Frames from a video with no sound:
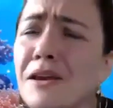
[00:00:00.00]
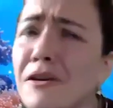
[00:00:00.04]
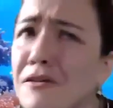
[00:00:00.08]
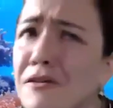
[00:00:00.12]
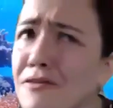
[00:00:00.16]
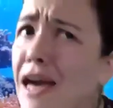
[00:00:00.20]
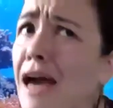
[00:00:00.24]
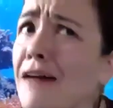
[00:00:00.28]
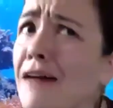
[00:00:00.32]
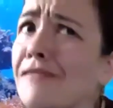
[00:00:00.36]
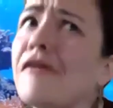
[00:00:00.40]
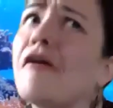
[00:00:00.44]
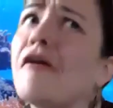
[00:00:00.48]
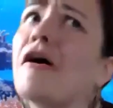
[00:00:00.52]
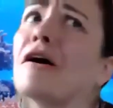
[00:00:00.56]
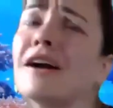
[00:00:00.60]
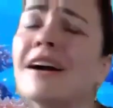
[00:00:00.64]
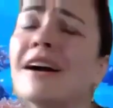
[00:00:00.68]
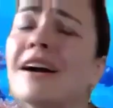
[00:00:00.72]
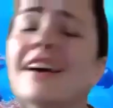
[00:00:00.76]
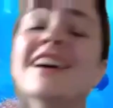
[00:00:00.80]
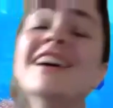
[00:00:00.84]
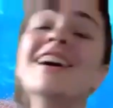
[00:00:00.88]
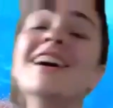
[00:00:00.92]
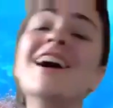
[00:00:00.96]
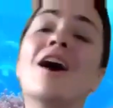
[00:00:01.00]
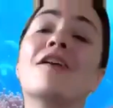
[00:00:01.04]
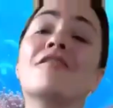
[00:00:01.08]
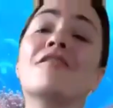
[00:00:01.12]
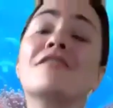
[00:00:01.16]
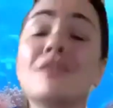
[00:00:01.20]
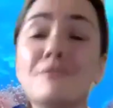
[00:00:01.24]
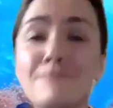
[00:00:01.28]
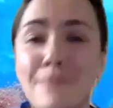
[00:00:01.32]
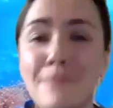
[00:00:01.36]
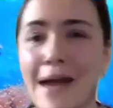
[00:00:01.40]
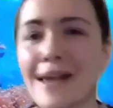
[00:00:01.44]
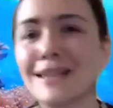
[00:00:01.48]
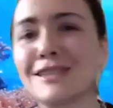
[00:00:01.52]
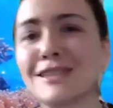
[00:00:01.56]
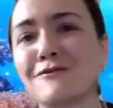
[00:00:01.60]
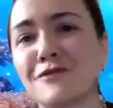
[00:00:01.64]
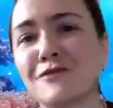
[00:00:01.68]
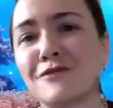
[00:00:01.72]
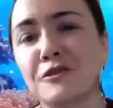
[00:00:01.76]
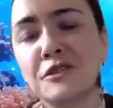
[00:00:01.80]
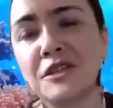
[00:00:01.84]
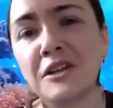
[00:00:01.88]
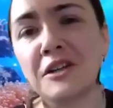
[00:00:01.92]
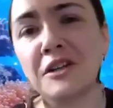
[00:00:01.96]
here that long. Over the past
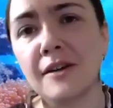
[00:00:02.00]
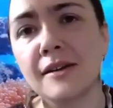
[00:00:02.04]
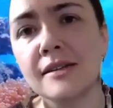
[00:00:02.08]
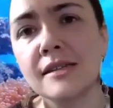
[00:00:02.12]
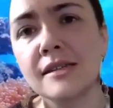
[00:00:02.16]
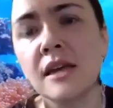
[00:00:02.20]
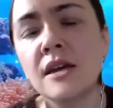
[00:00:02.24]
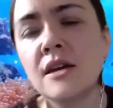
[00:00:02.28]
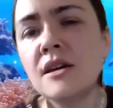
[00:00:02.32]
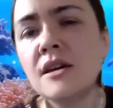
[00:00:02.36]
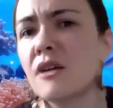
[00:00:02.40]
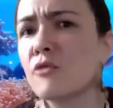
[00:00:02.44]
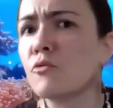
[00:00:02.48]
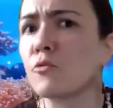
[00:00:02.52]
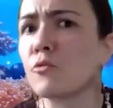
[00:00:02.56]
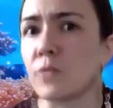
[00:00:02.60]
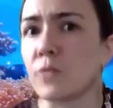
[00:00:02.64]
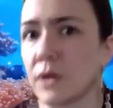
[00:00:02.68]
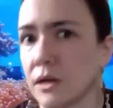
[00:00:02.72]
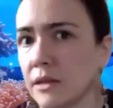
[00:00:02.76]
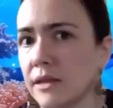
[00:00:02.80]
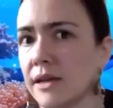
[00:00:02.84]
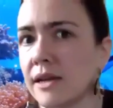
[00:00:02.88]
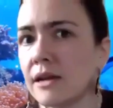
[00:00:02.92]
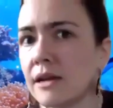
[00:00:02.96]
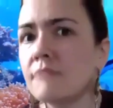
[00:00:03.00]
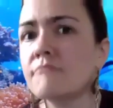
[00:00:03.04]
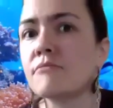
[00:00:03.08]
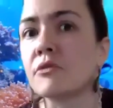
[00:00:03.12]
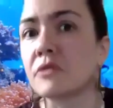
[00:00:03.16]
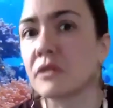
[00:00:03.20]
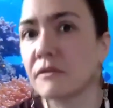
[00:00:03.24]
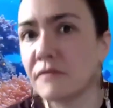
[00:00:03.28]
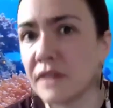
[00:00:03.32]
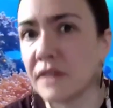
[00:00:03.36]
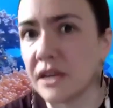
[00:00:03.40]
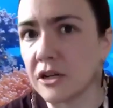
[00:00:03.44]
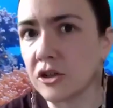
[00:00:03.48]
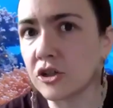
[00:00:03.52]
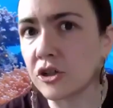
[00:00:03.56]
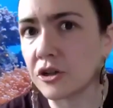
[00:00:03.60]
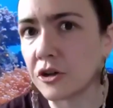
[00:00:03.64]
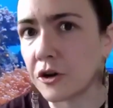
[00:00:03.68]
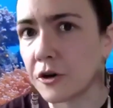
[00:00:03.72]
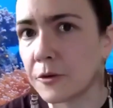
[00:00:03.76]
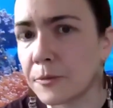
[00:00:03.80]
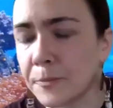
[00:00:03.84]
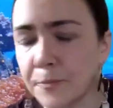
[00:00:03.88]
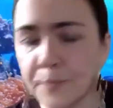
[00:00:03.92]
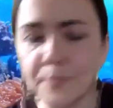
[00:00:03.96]
few years, really
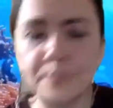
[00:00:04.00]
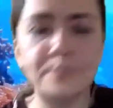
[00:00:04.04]
motivational.